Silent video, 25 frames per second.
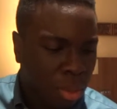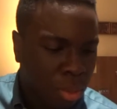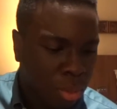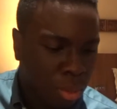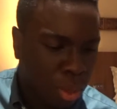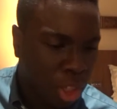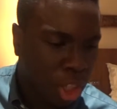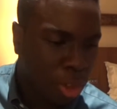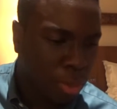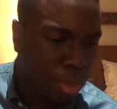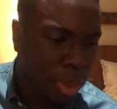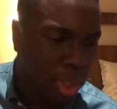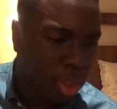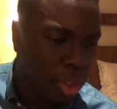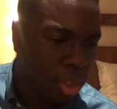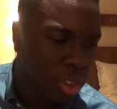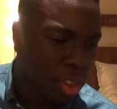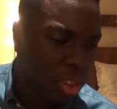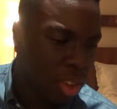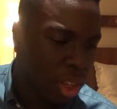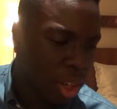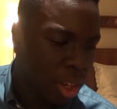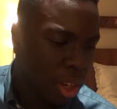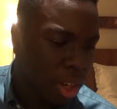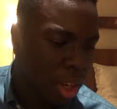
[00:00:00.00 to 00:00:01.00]
Which
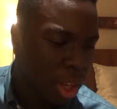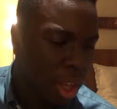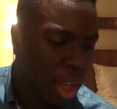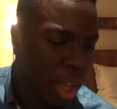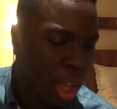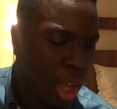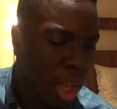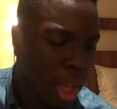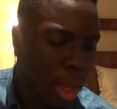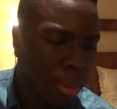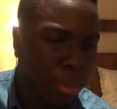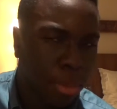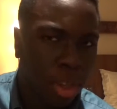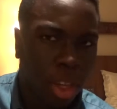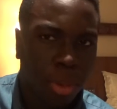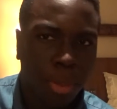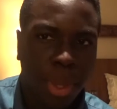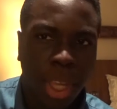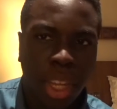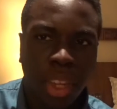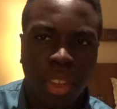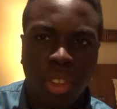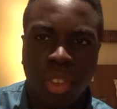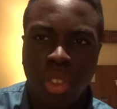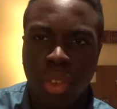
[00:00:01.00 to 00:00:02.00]
means that I'm gonna
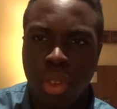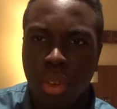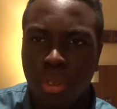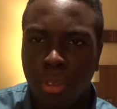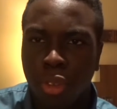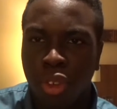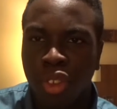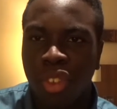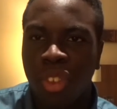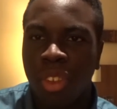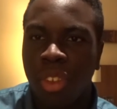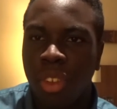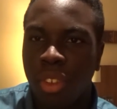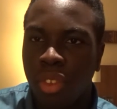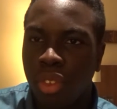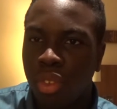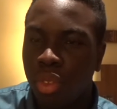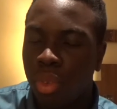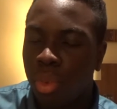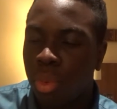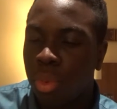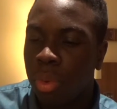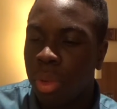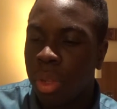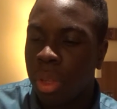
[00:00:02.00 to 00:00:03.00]
be heading to university
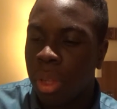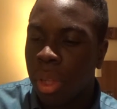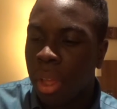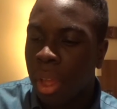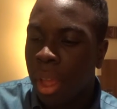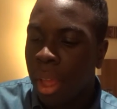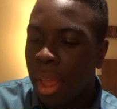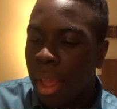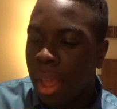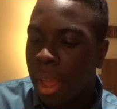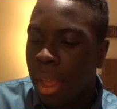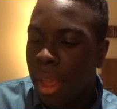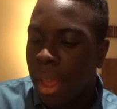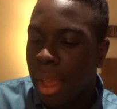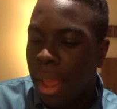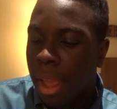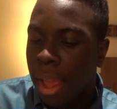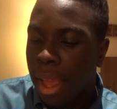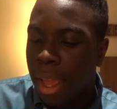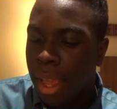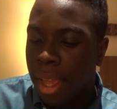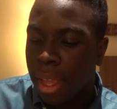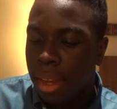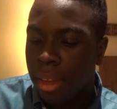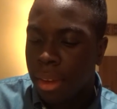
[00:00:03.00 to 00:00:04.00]
soon,
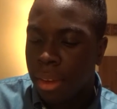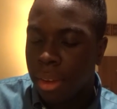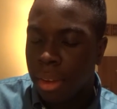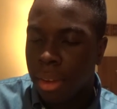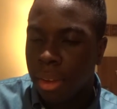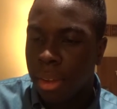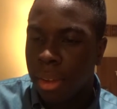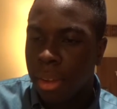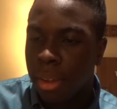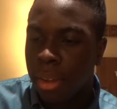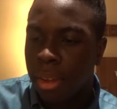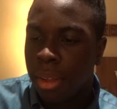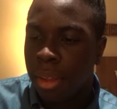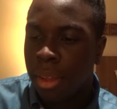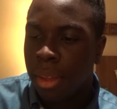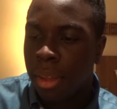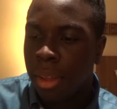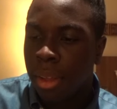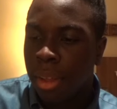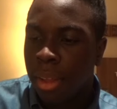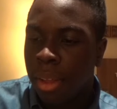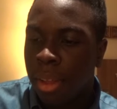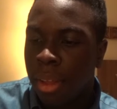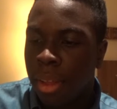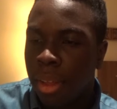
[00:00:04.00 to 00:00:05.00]
and
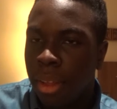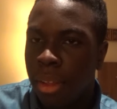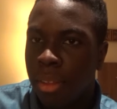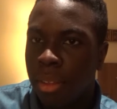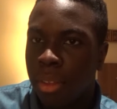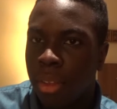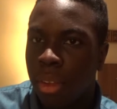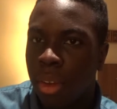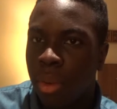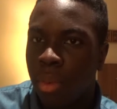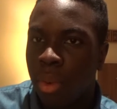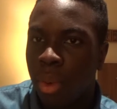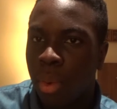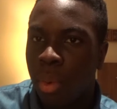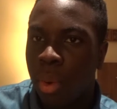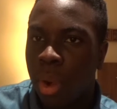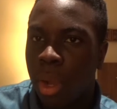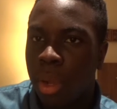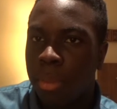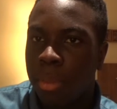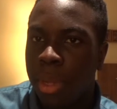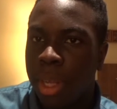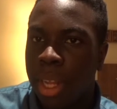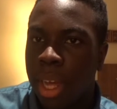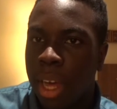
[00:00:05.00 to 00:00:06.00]
it's gonna
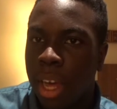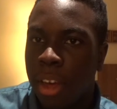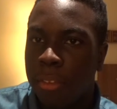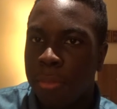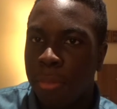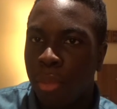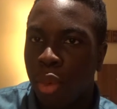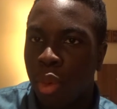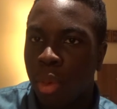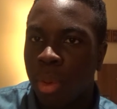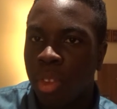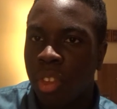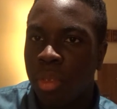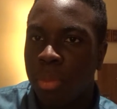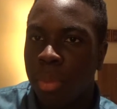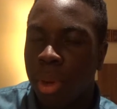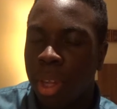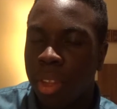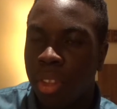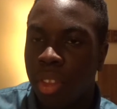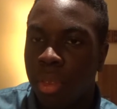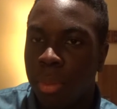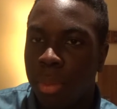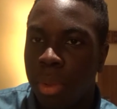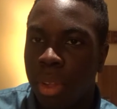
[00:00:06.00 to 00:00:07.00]
require me to have more
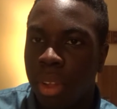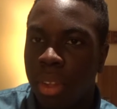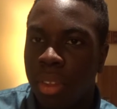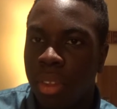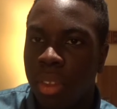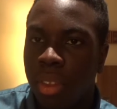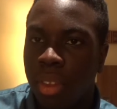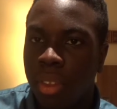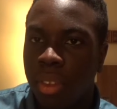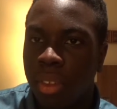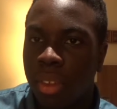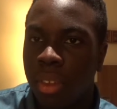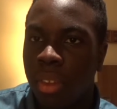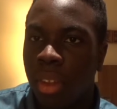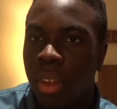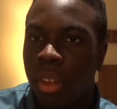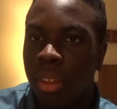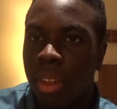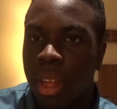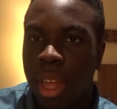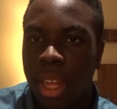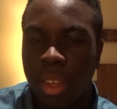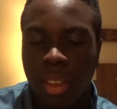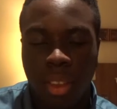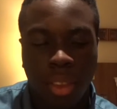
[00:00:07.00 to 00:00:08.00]
responsibilities and all
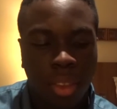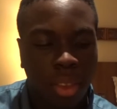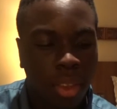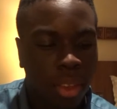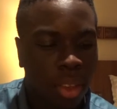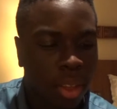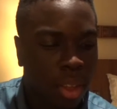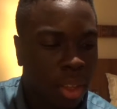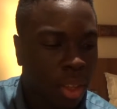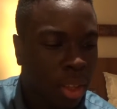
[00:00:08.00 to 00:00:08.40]
that.